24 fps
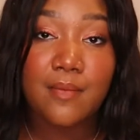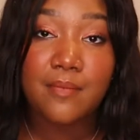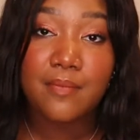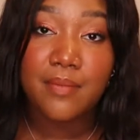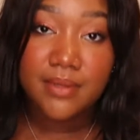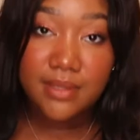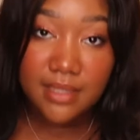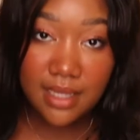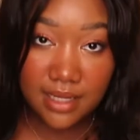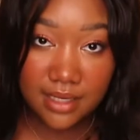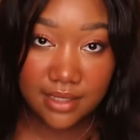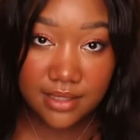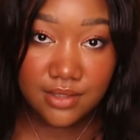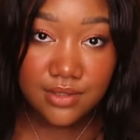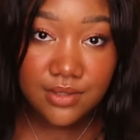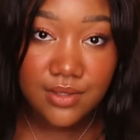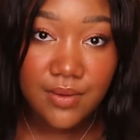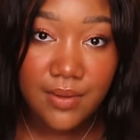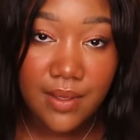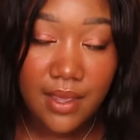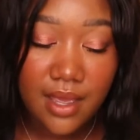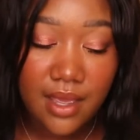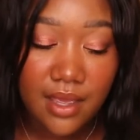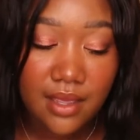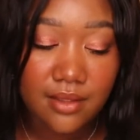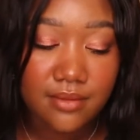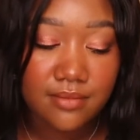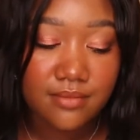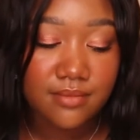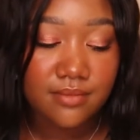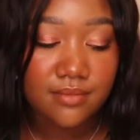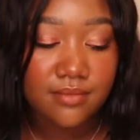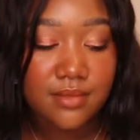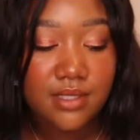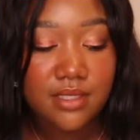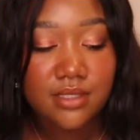But that is okay.
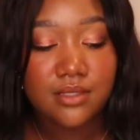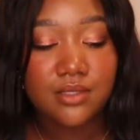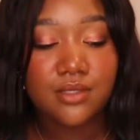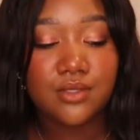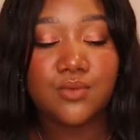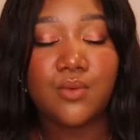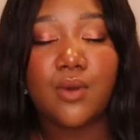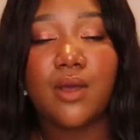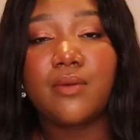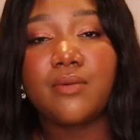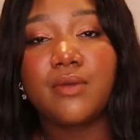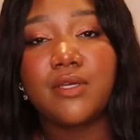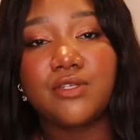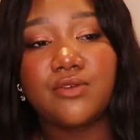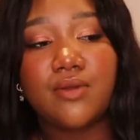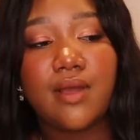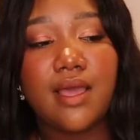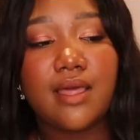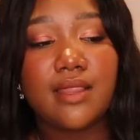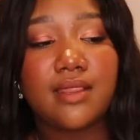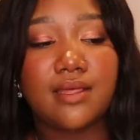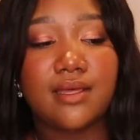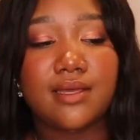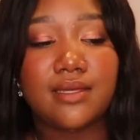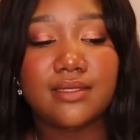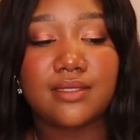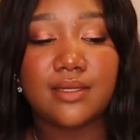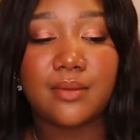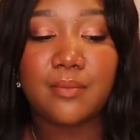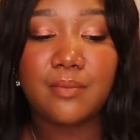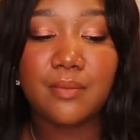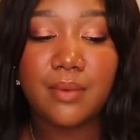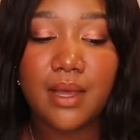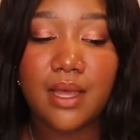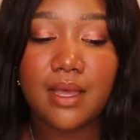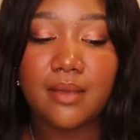This is why we try things.
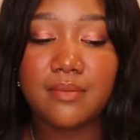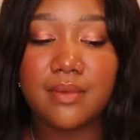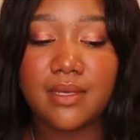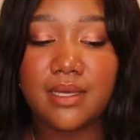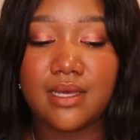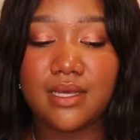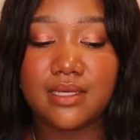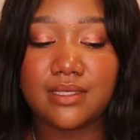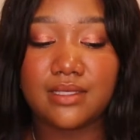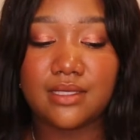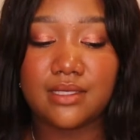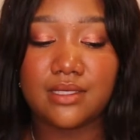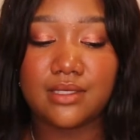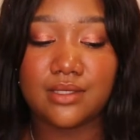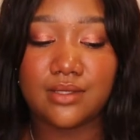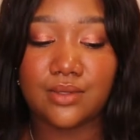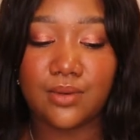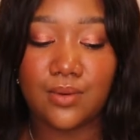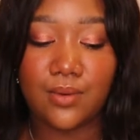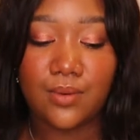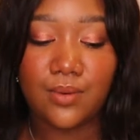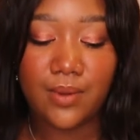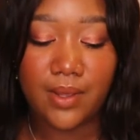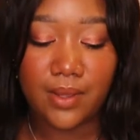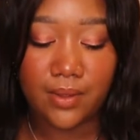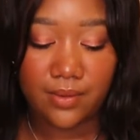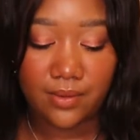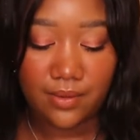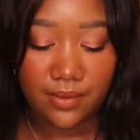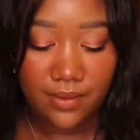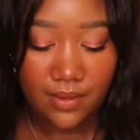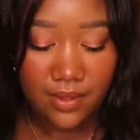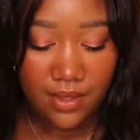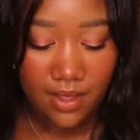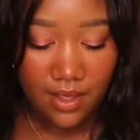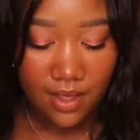But because this is an
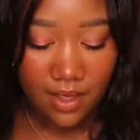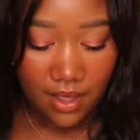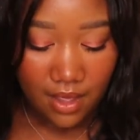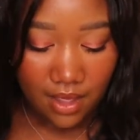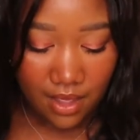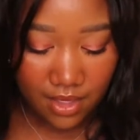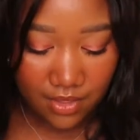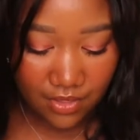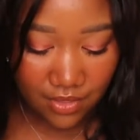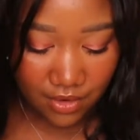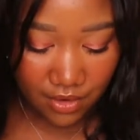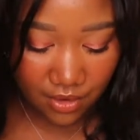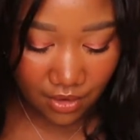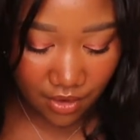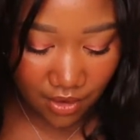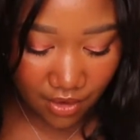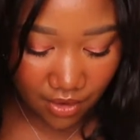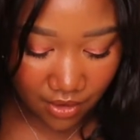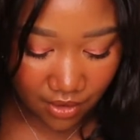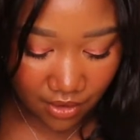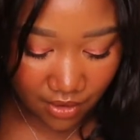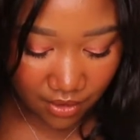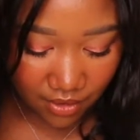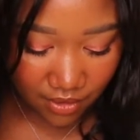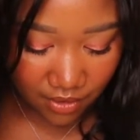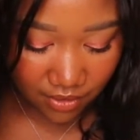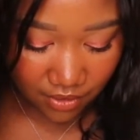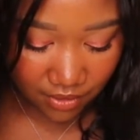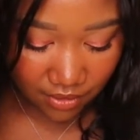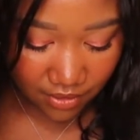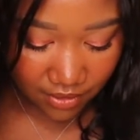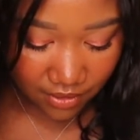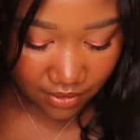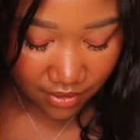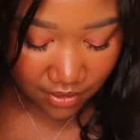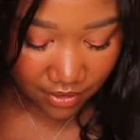oil and they're all
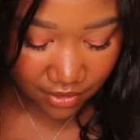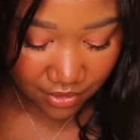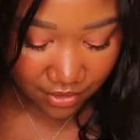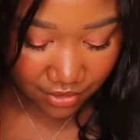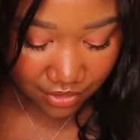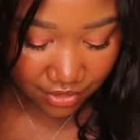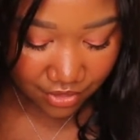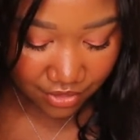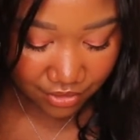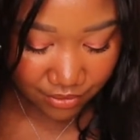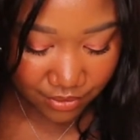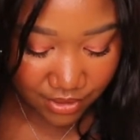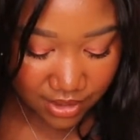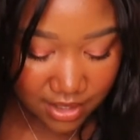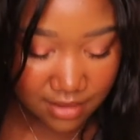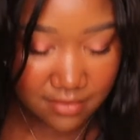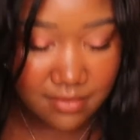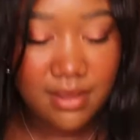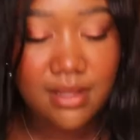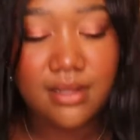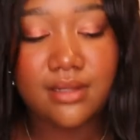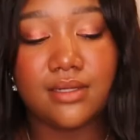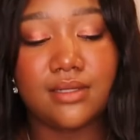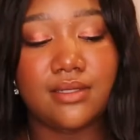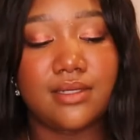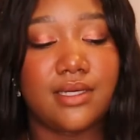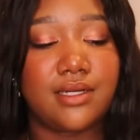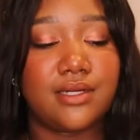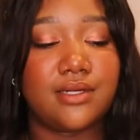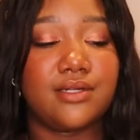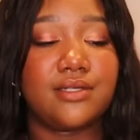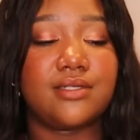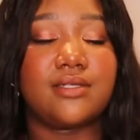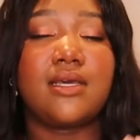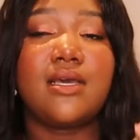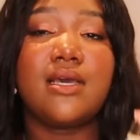3
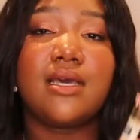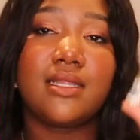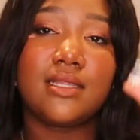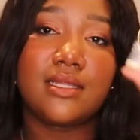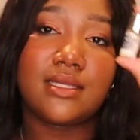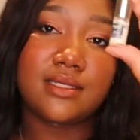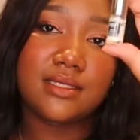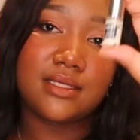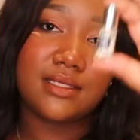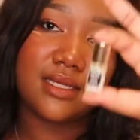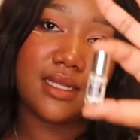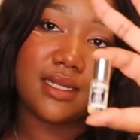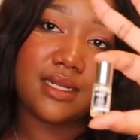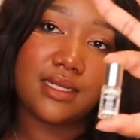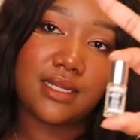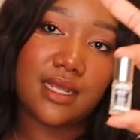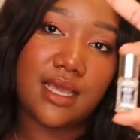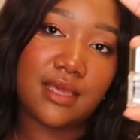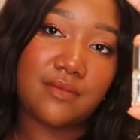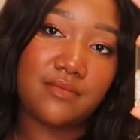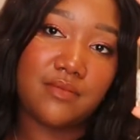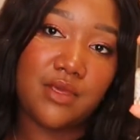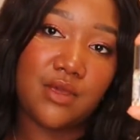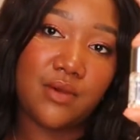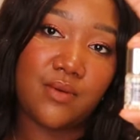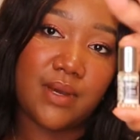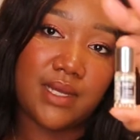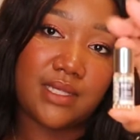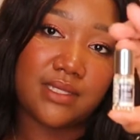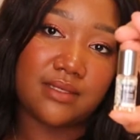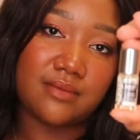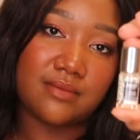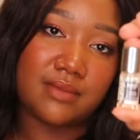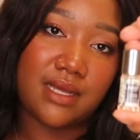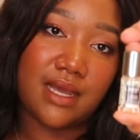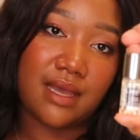milliliters, this is going to take me
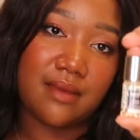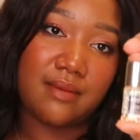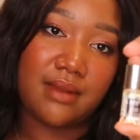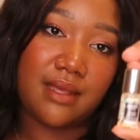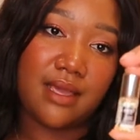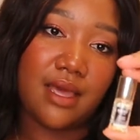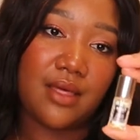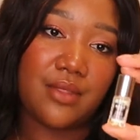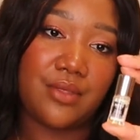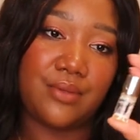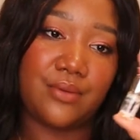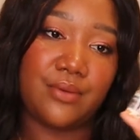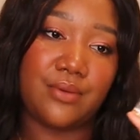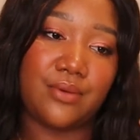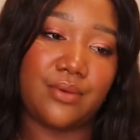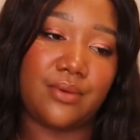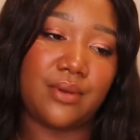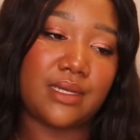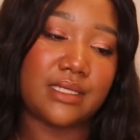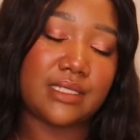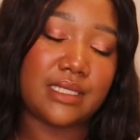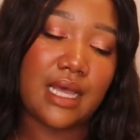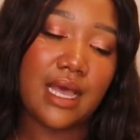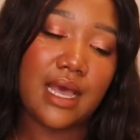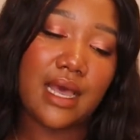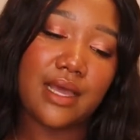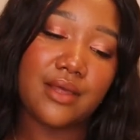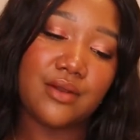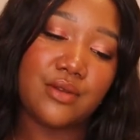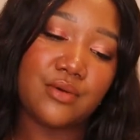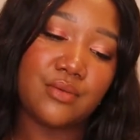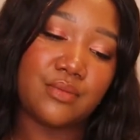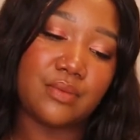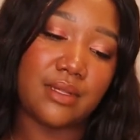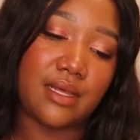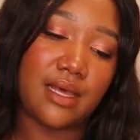quite some time to get through, because I
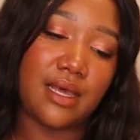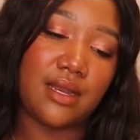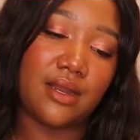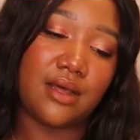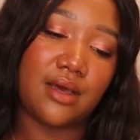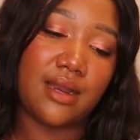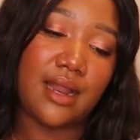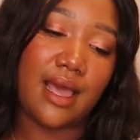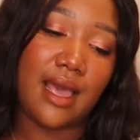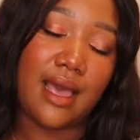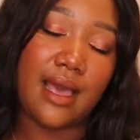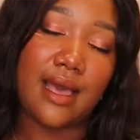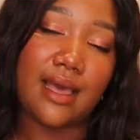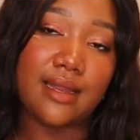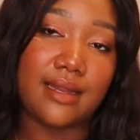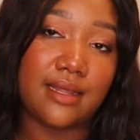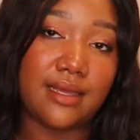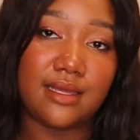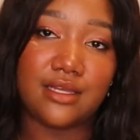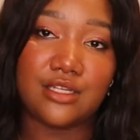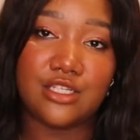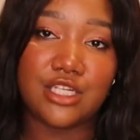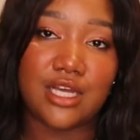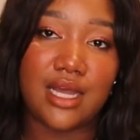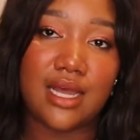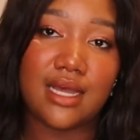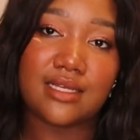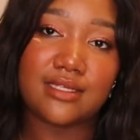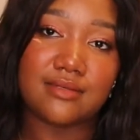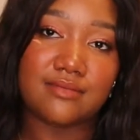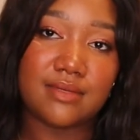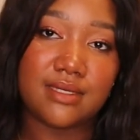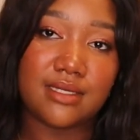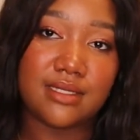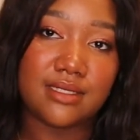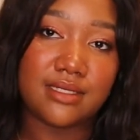don't plan on adding
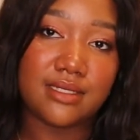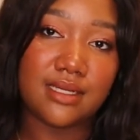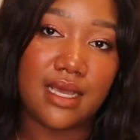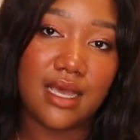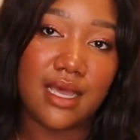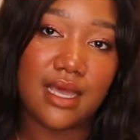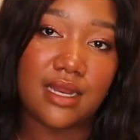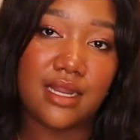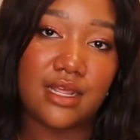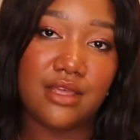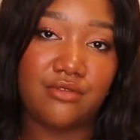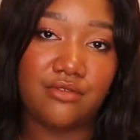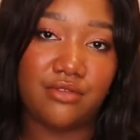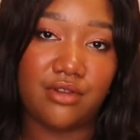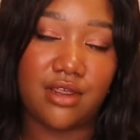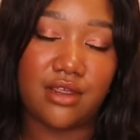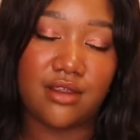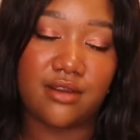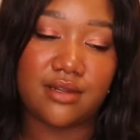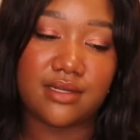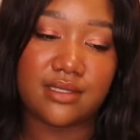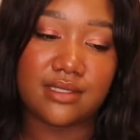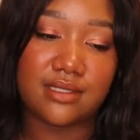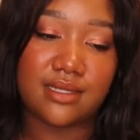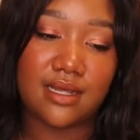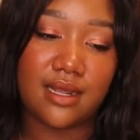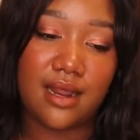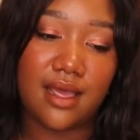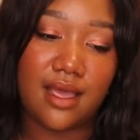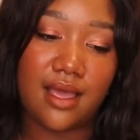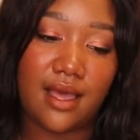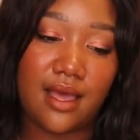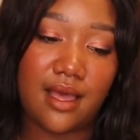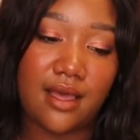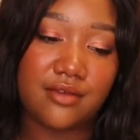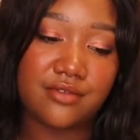jasmine to any fragrance that I
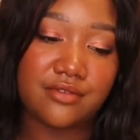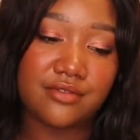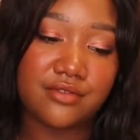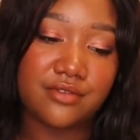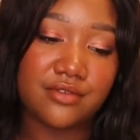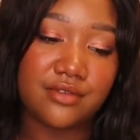have.